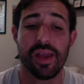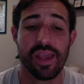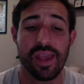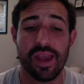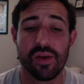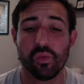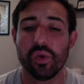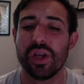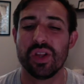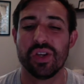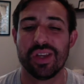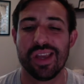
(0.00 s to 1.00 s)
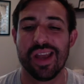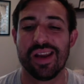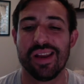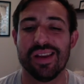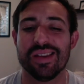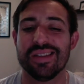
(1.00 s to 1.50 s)
and really looking at it
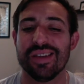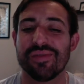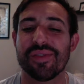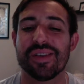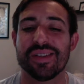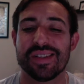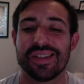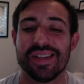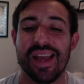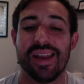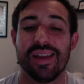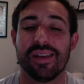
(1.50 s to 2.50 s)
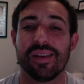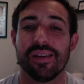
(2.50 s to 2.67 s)
in a different setting.